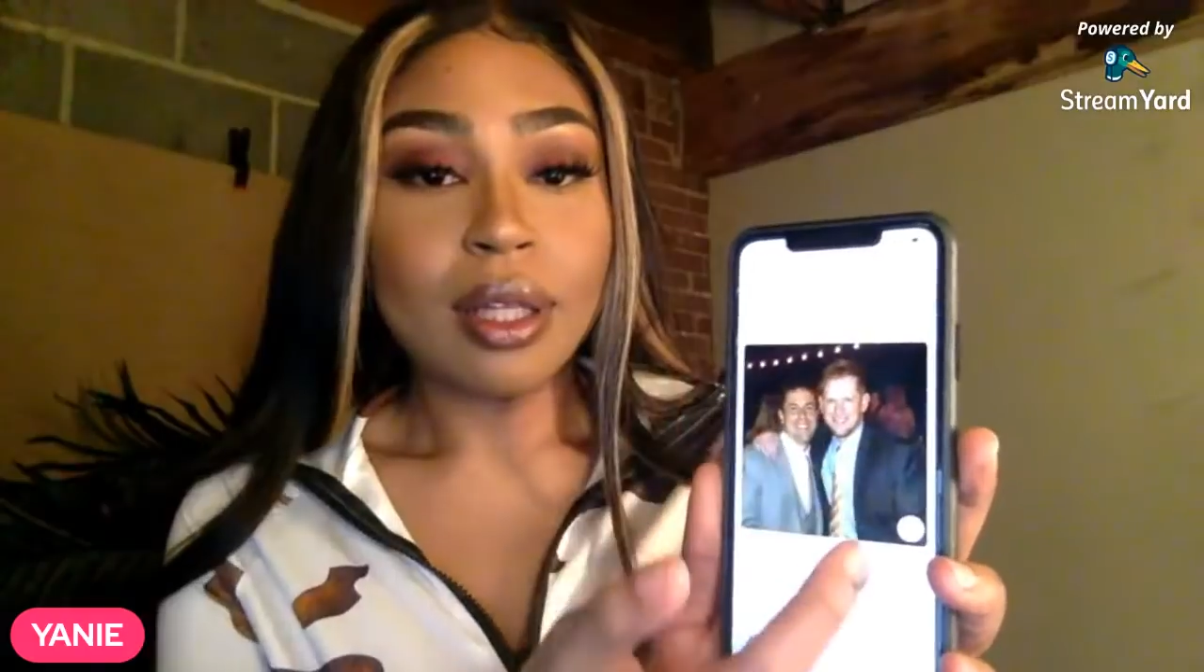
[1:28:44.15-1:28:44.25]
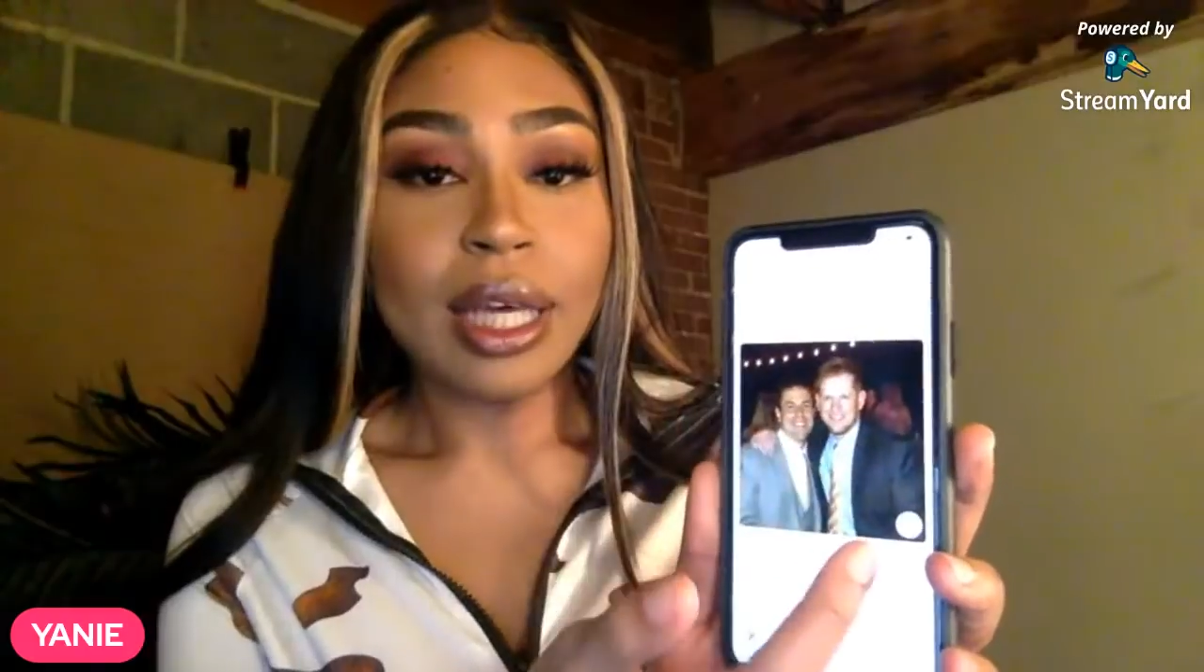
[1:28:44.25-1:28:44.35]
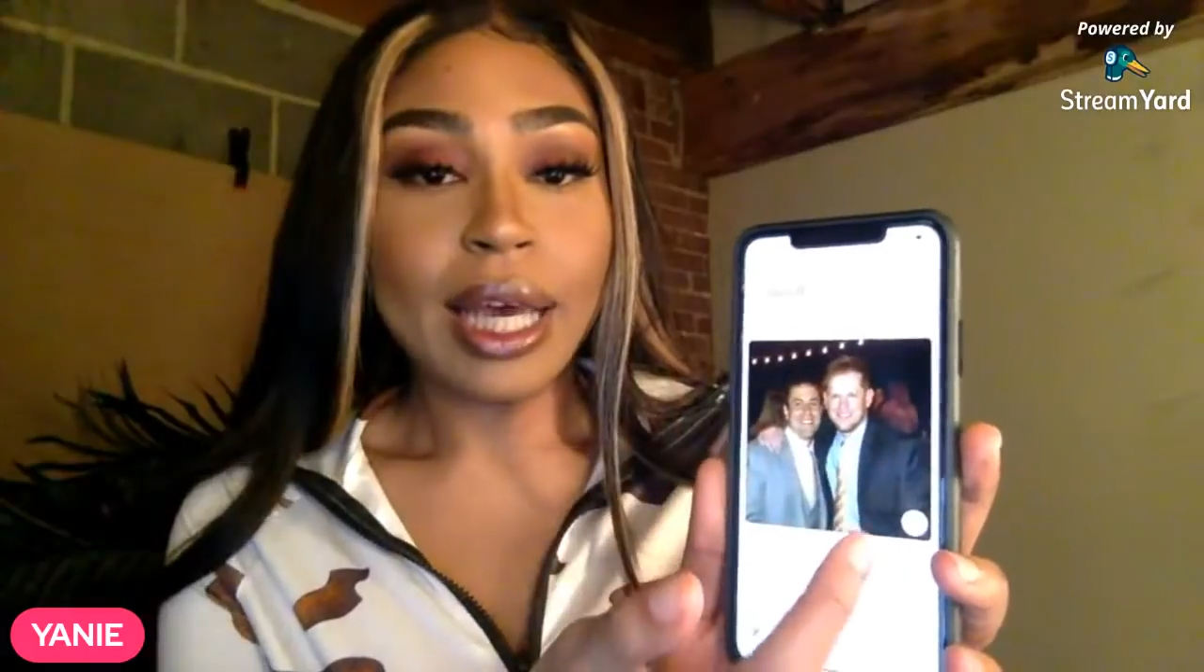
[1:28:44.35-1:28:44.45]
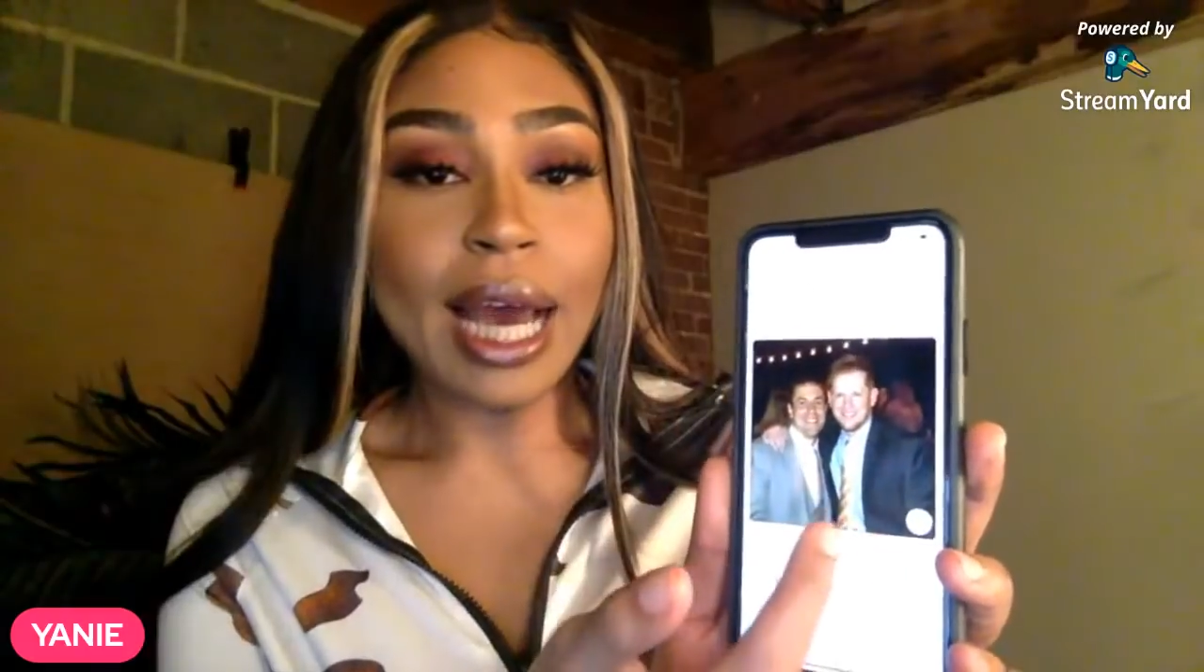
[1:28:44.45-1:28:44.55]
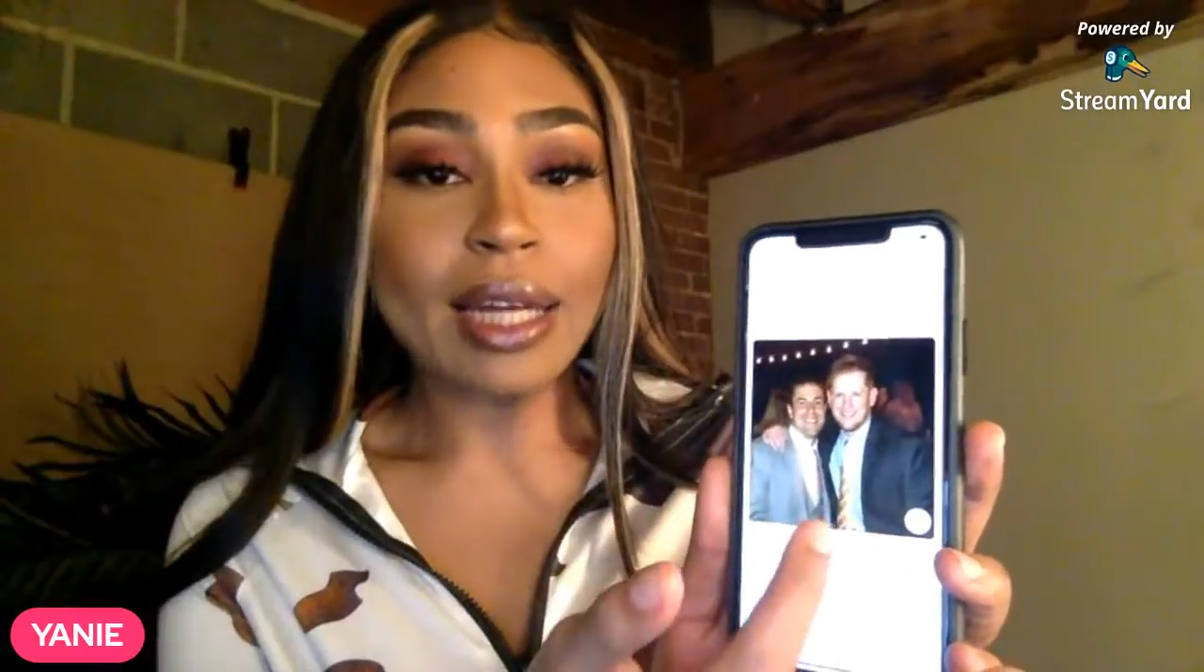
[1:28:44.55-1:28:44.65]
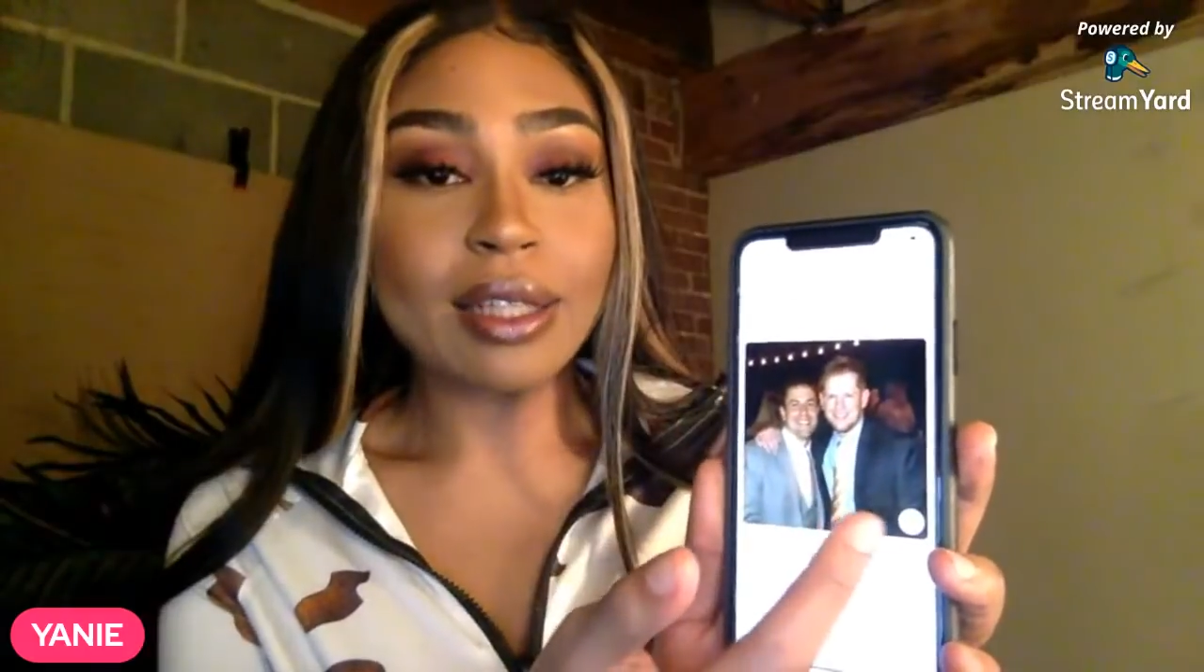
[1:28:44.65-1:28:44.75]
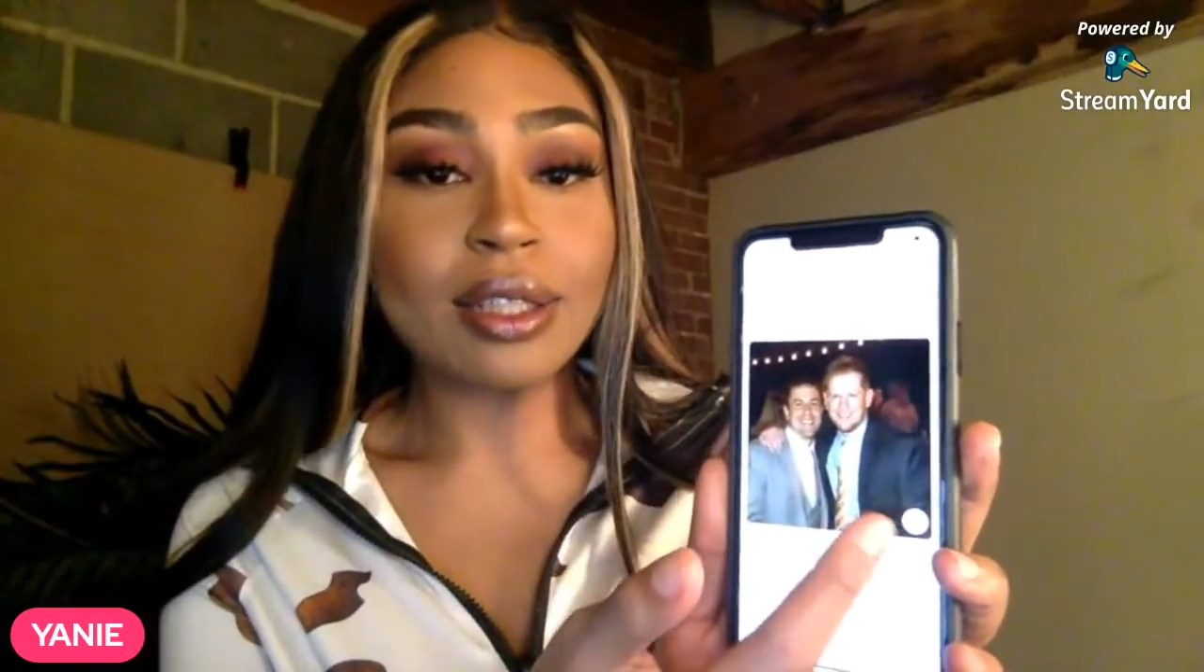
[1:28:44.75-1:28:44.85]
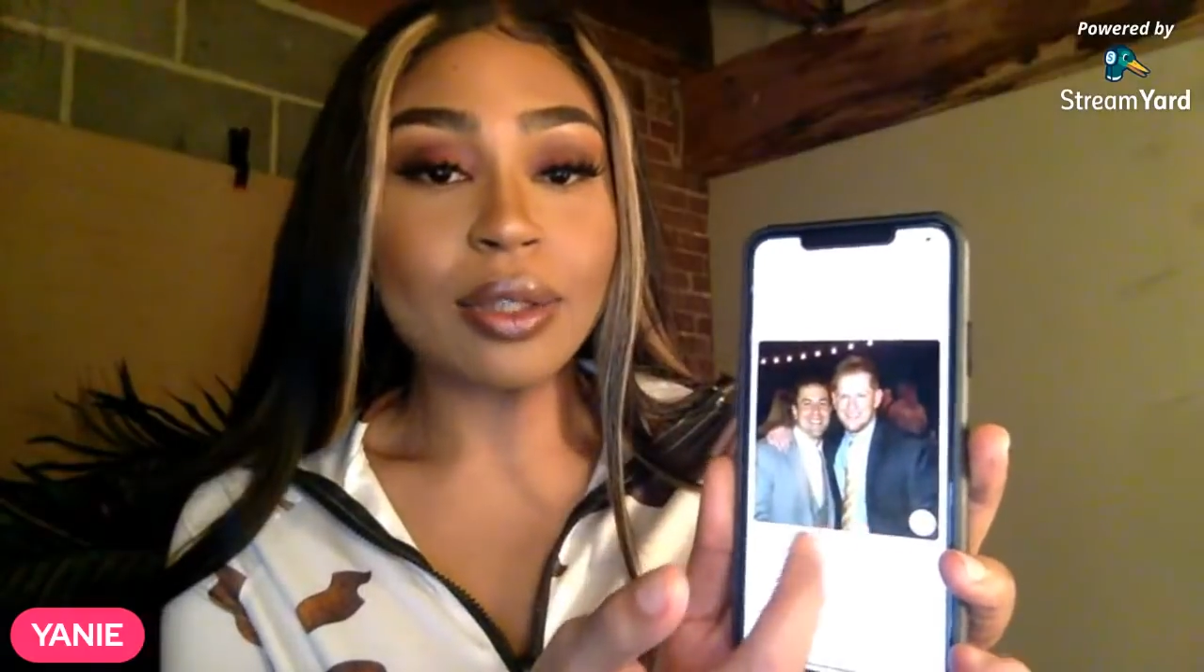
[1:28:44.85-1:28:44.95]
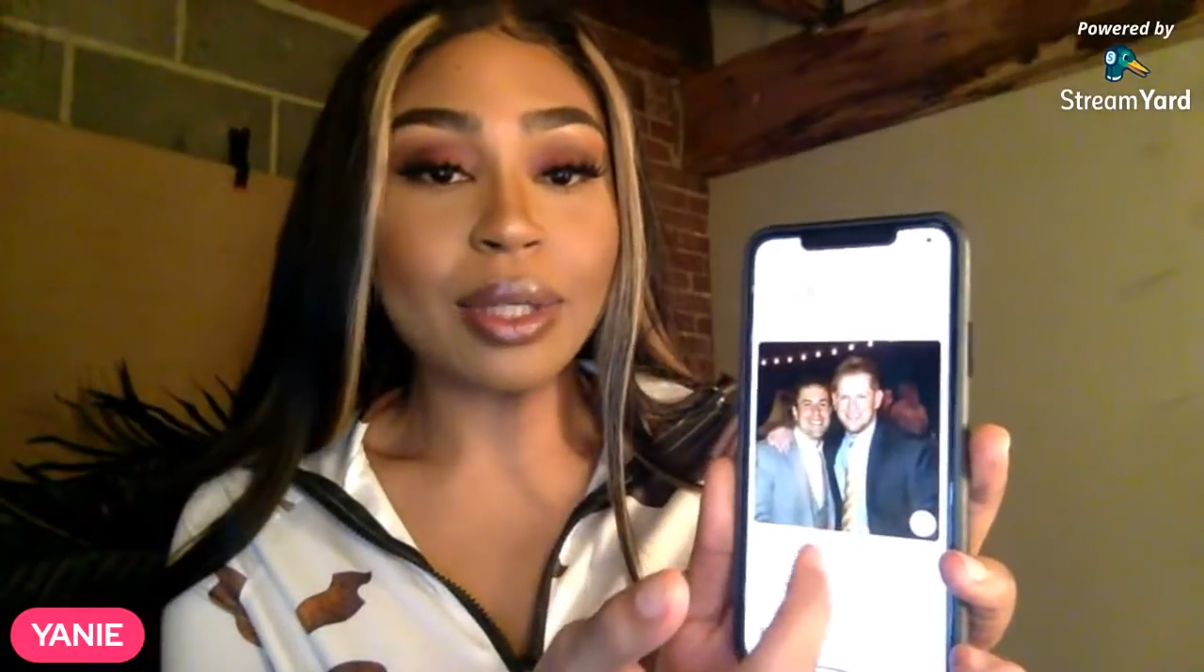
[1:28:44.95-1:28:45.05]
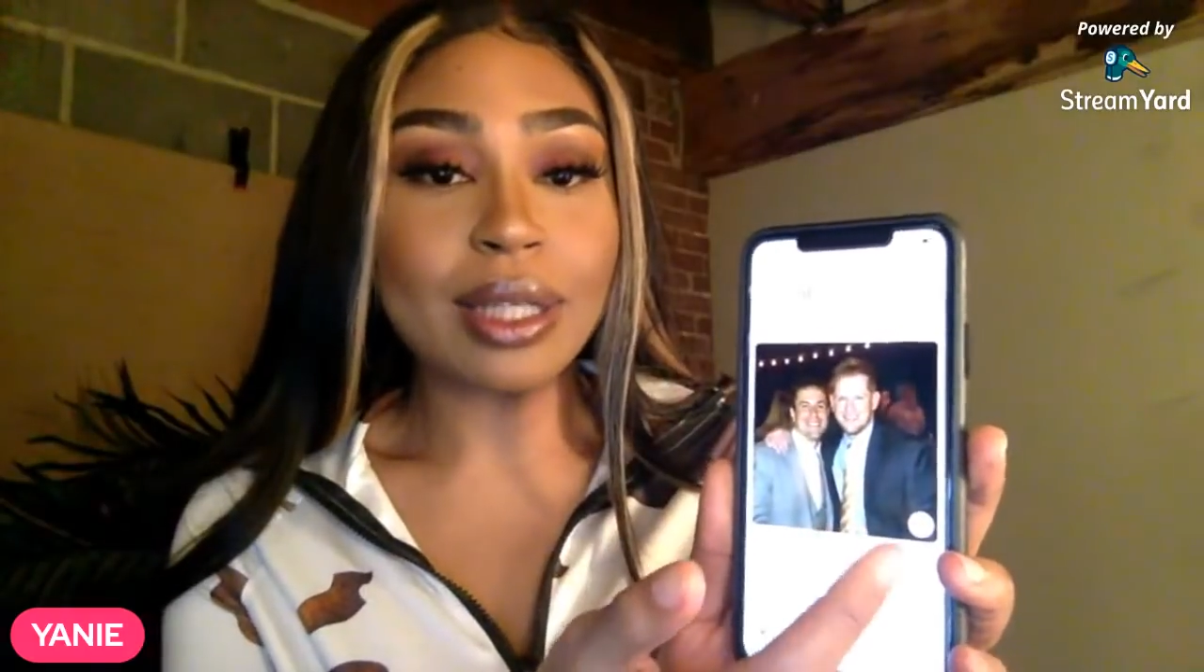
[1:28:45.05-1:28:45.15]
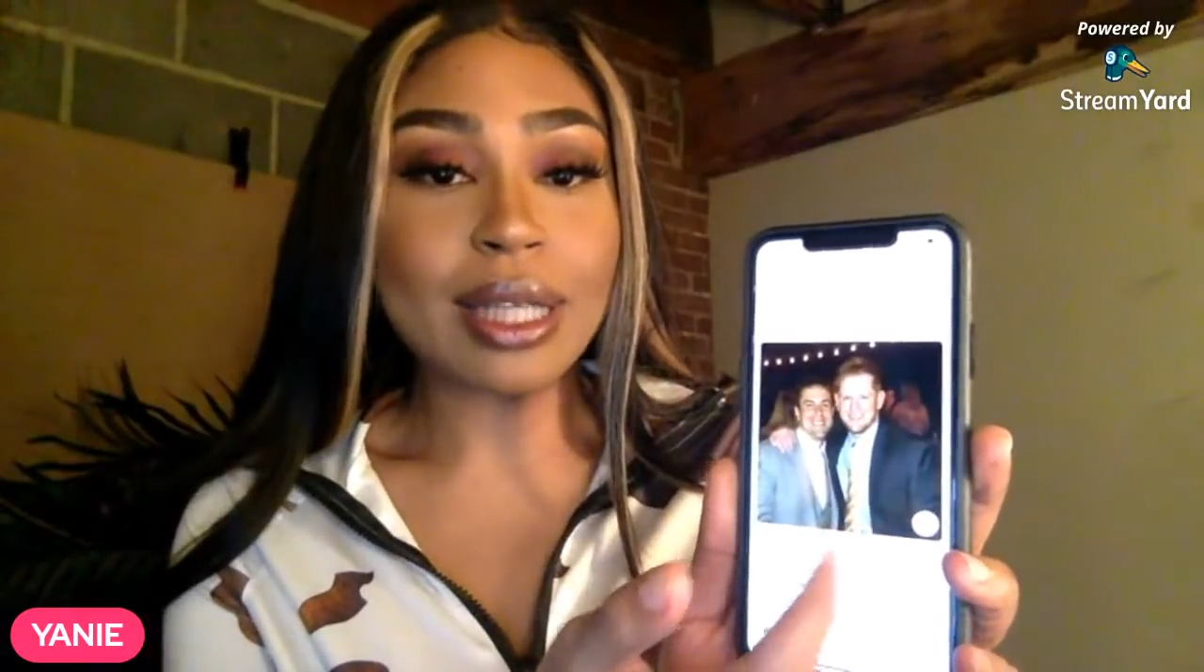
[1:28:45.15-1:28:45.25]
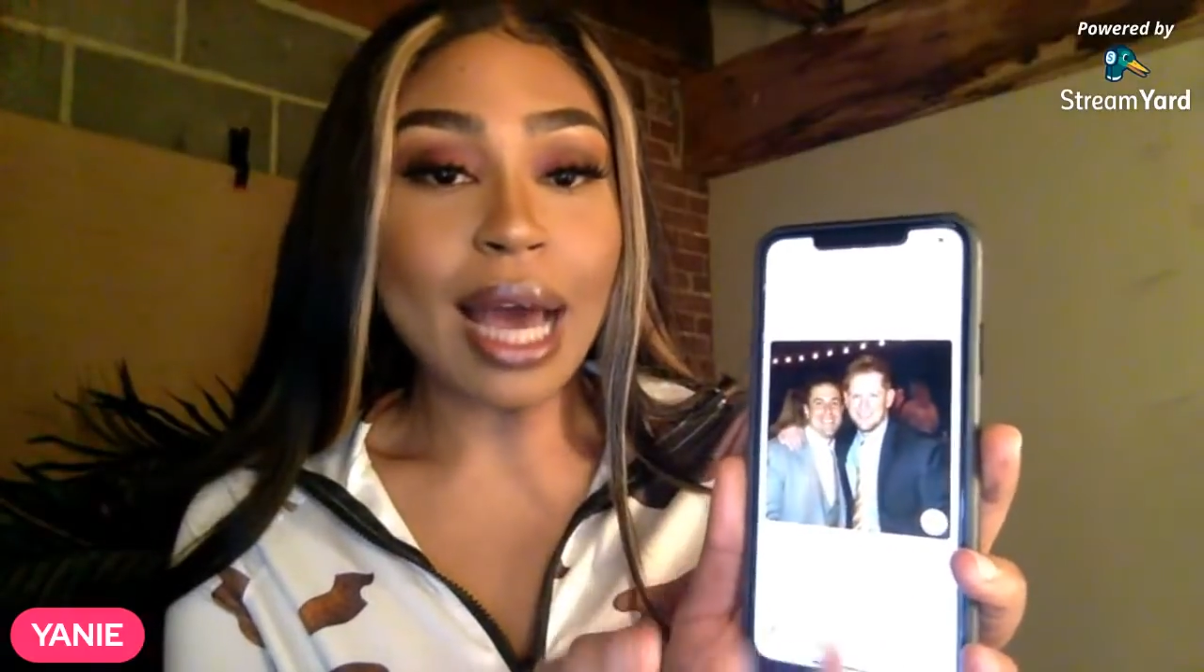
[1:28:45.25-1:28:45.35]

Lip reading: He got a suit and